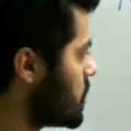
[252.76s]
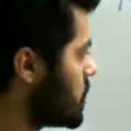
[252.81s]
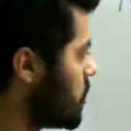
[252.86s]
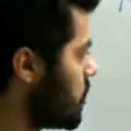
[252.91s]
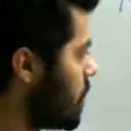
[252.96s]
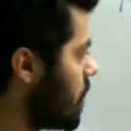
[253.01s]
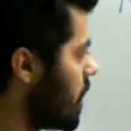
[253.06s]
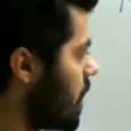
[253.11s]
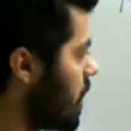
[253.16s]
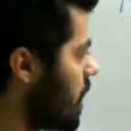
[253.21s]

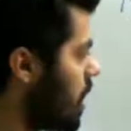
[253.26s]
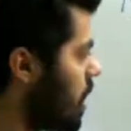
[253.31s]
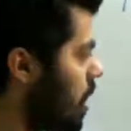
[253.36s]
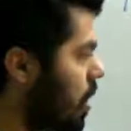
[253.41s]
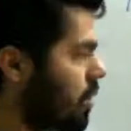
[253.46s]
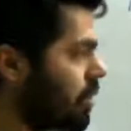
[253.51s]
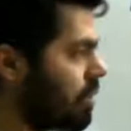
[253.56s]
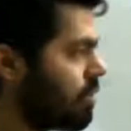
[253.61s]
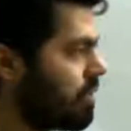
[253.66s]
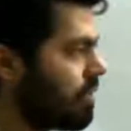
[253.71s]
So
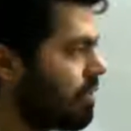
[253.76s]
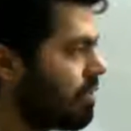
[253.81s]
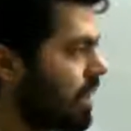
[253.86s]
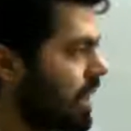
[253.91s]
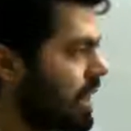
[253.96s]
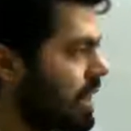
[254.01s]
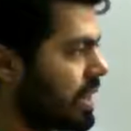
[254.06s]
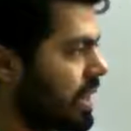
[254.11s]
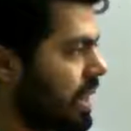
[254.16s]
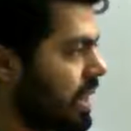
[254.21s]
how do we
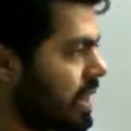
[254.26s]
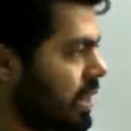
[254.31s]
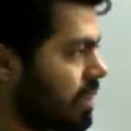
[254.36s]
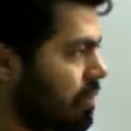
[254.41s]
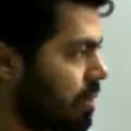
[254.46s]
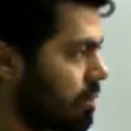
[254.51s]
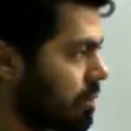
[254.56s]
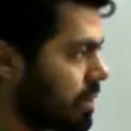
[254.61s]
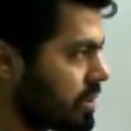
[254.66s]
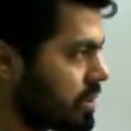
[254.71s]
find that
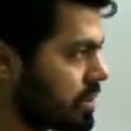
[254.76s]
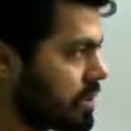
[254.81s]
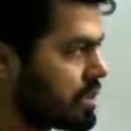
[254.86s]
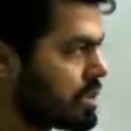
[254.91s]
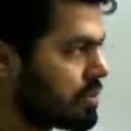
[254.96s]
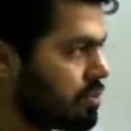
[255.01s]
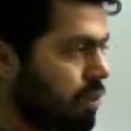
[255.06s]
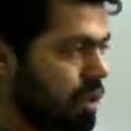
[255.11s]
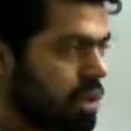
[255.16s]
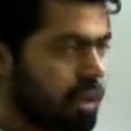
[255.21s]
if a person
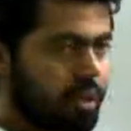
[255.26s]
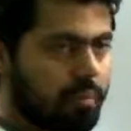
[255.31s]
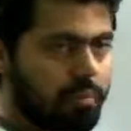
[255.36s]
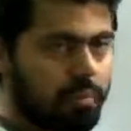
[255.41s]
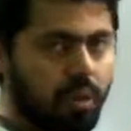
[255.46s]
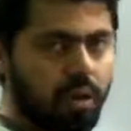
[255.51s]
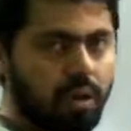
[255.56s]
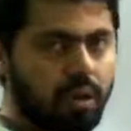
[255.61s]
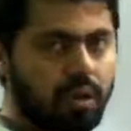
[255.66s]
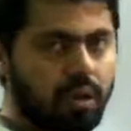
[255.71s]
is pulling a
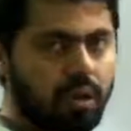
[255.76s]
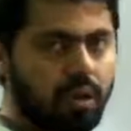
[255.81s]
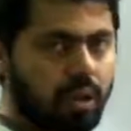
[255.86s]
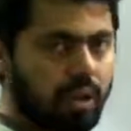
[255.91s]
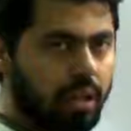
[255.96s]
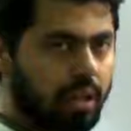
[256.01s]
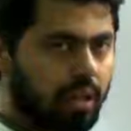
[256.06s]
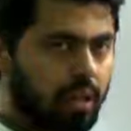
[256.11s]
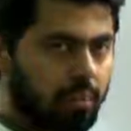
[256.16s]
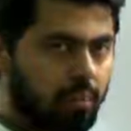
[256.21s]
block,
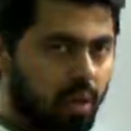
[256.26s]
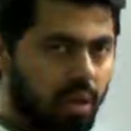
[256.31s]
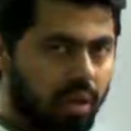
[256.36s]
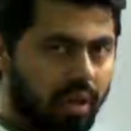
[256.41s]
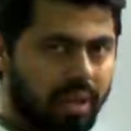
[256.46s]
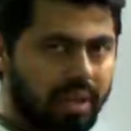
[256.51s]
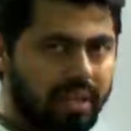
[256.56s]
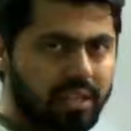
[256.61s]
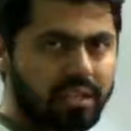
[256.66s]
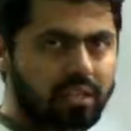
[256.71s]
the
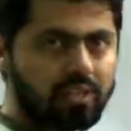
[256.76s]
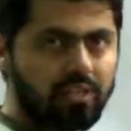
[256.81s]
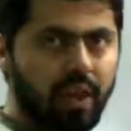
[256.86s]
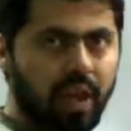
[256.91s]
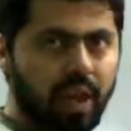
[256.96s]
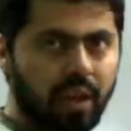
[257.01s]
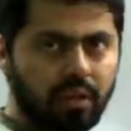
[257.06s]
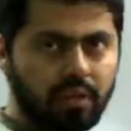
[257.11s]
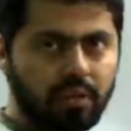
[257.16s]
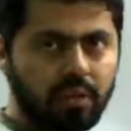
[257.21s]
block gets
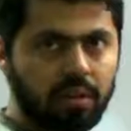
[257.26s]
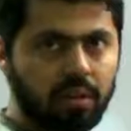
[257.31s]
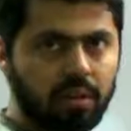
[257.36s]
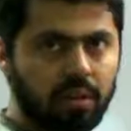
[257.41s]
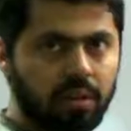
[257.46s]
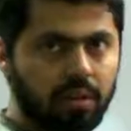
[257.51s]
dragged?